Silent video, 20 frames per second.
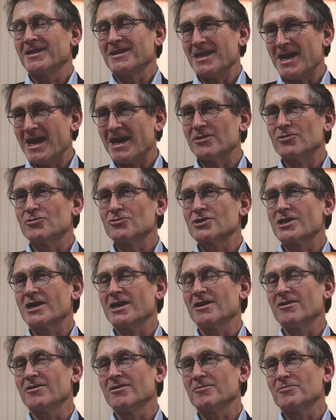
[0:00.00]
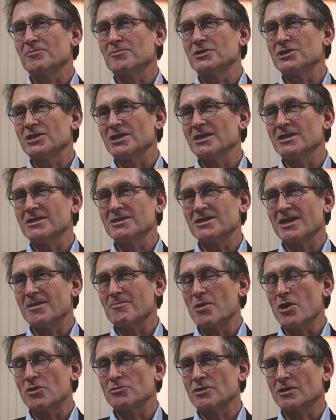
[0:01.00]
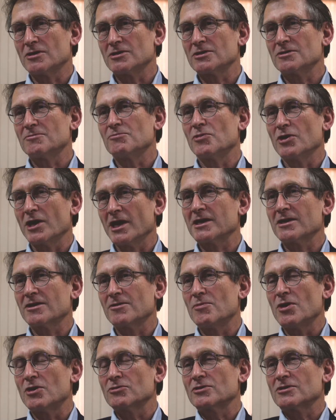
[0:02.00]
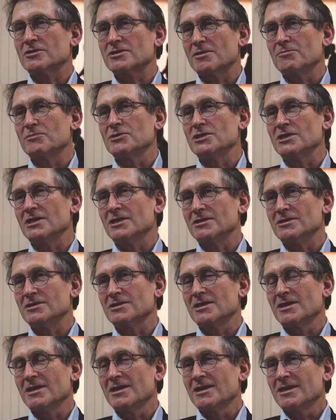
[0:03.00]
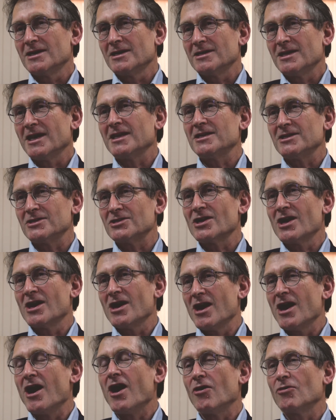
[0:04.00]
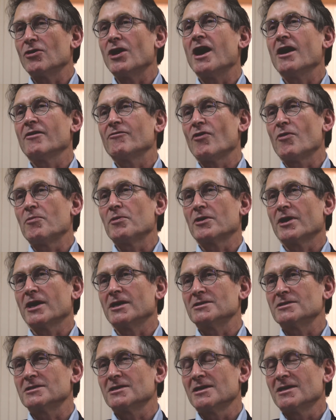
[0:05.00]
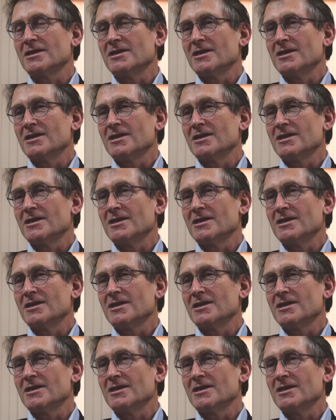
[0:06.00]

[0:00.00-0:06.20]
Nanoscale machines and motors, molecular motors and machines. That is how life operates.